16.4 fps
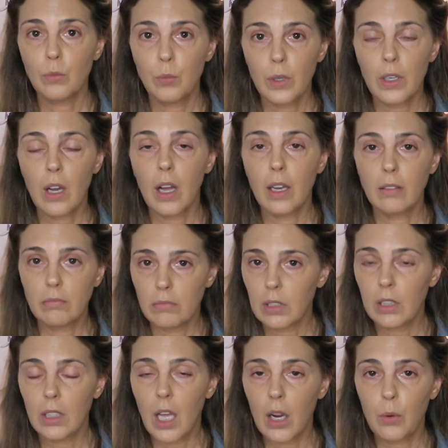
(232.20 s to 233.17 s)
went on
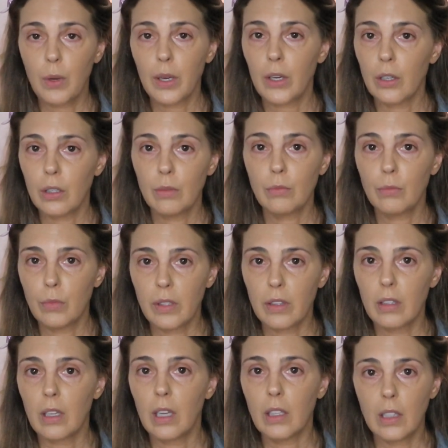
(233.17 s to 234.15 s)
a lot quicker
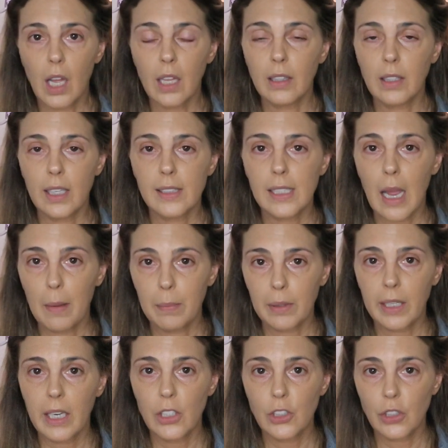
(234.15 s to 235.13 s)
with a lot less
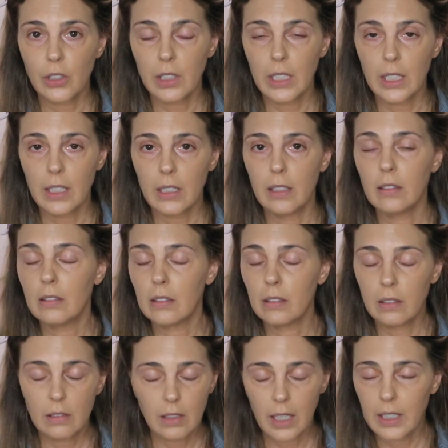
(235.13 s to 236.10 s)
application needed.
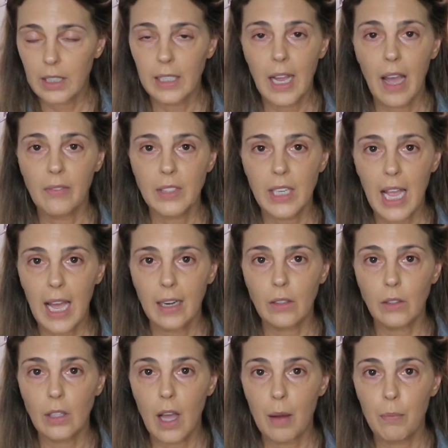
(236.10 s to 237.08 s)
I didn't have to add
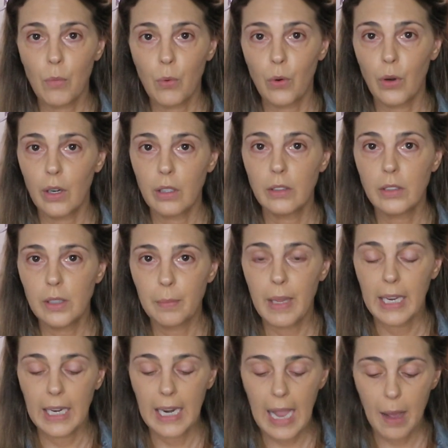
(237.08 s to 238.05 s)
a lot more to
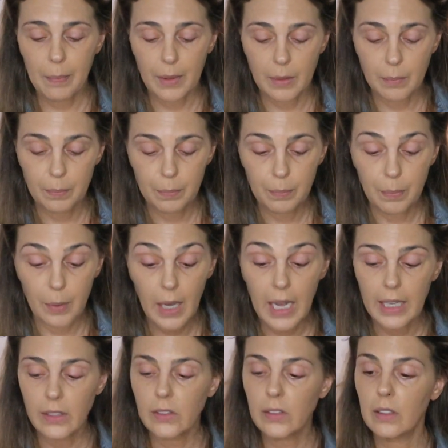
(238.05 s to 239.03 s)
make it happen.
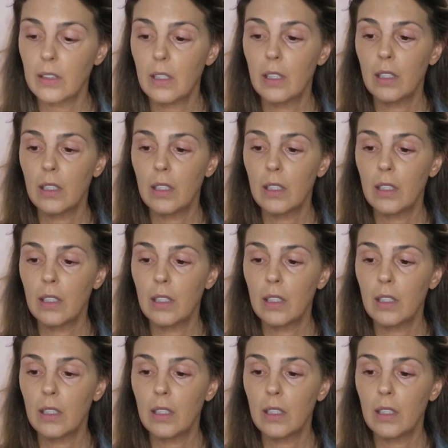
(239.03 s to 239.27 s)
But